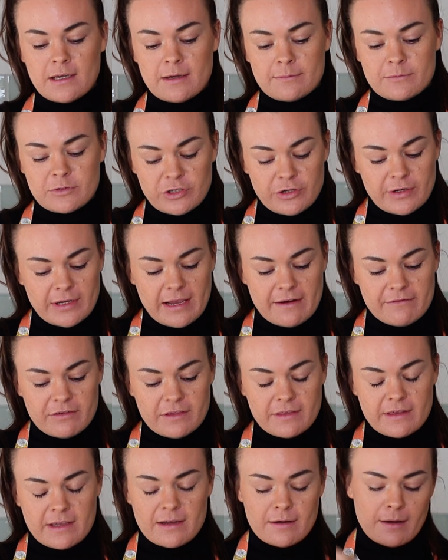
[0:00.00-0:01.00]
I'm doing
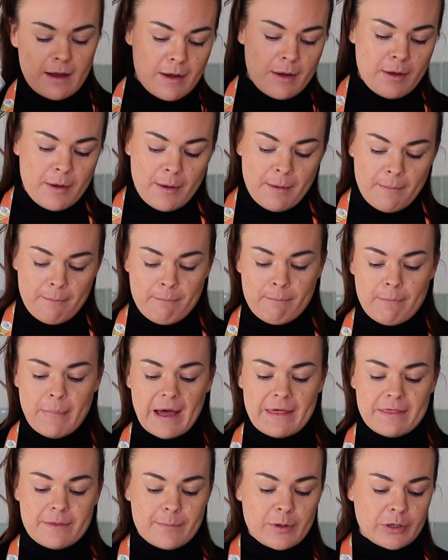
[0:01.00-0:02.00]
everything
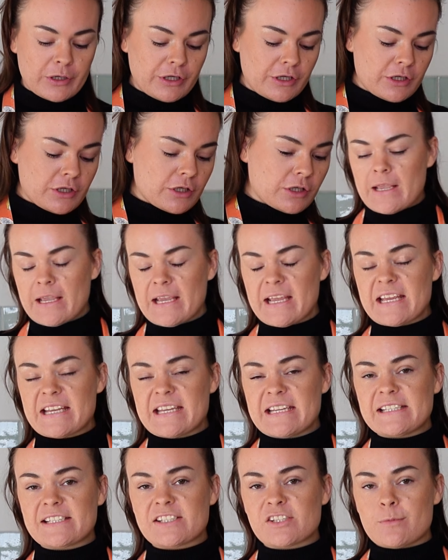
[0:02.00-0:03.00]
by the book. It
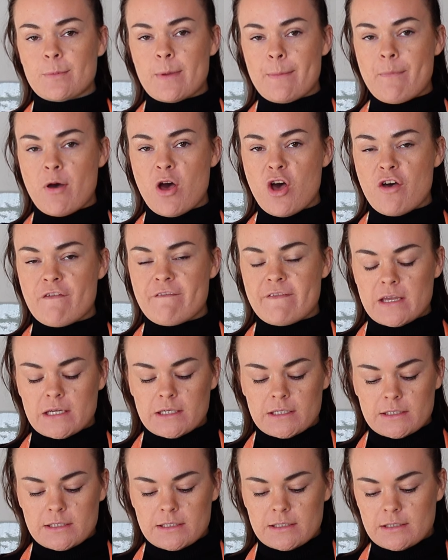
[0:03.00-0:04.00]
needs to be
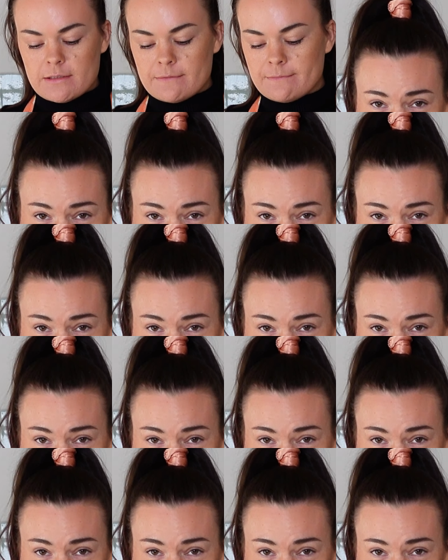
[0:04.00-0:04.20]
perfect.